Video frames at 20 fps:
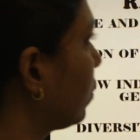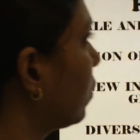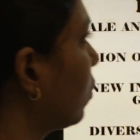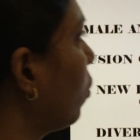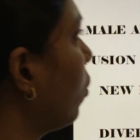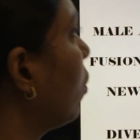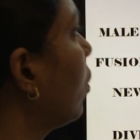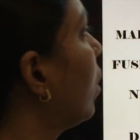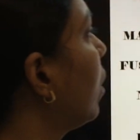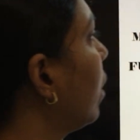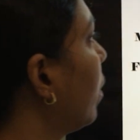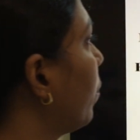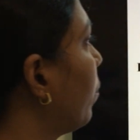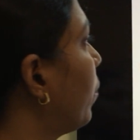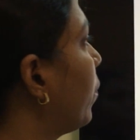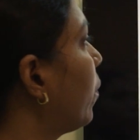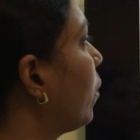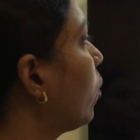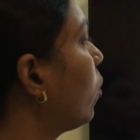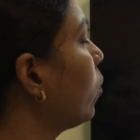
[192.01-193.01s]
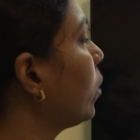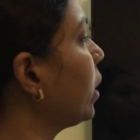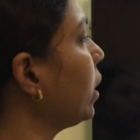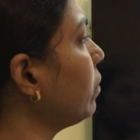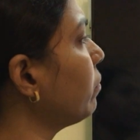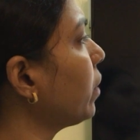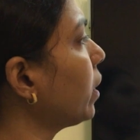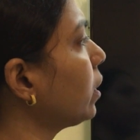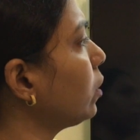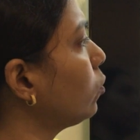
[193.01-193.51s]
So
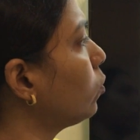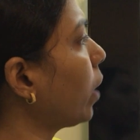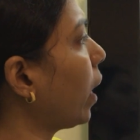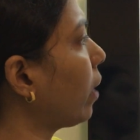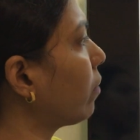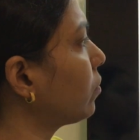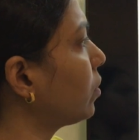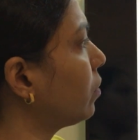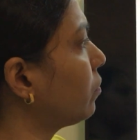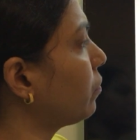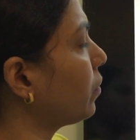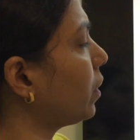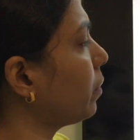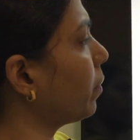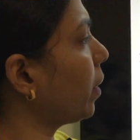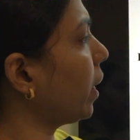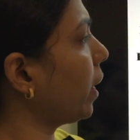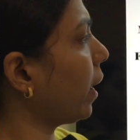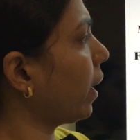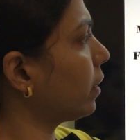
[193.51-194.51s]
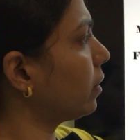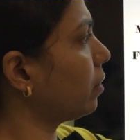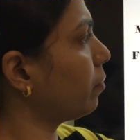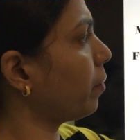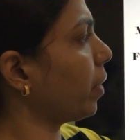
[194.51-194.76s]
only when you have the female and the